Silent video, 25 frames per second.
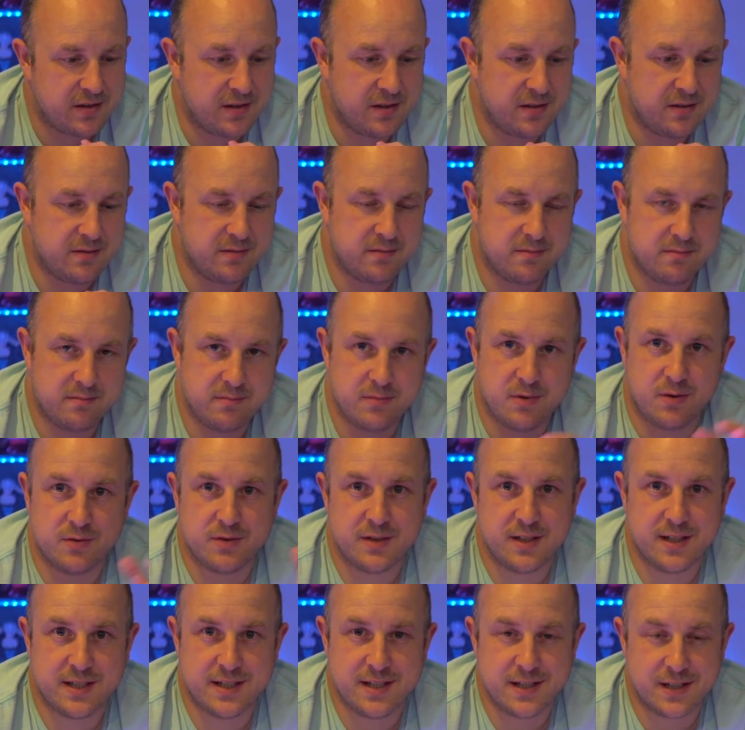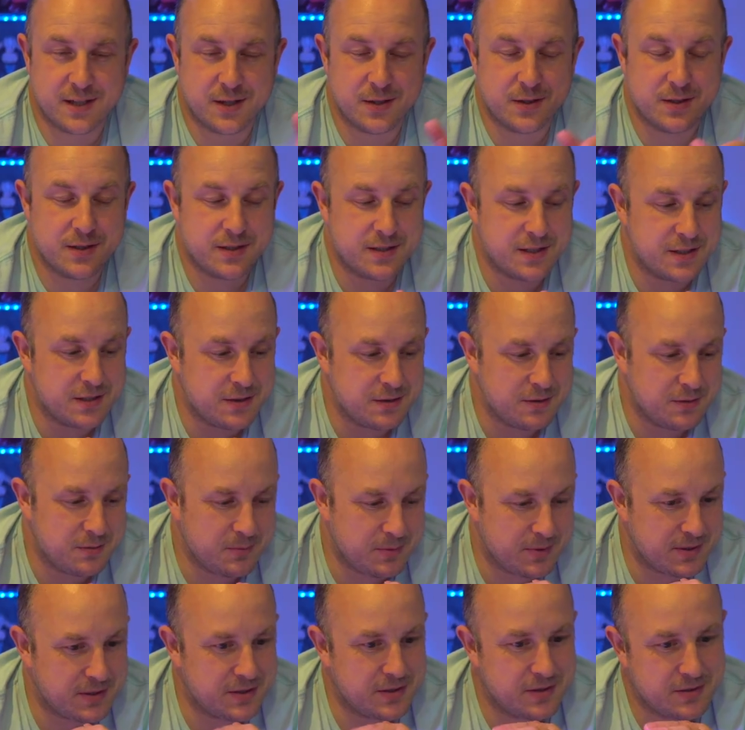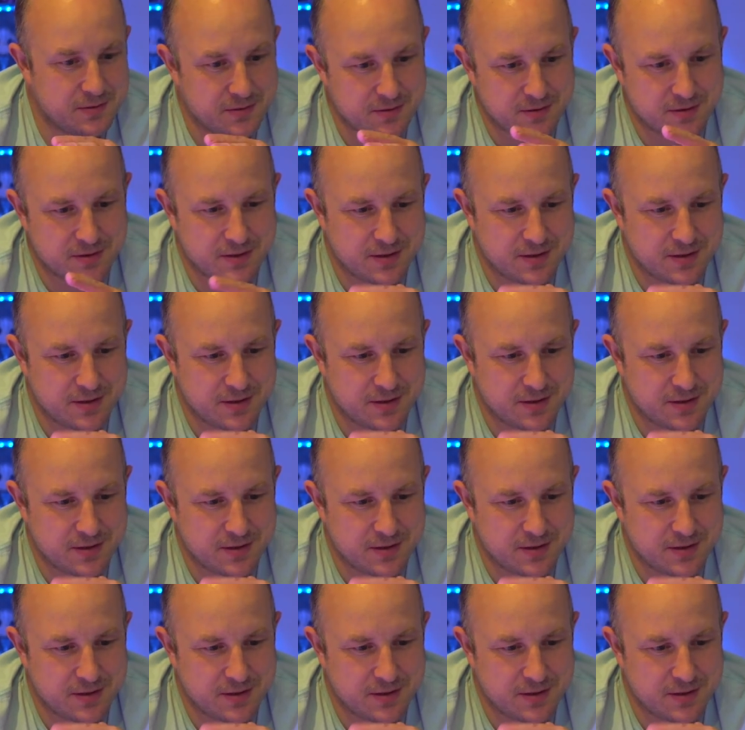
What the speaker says: that obviously this is a good decision, which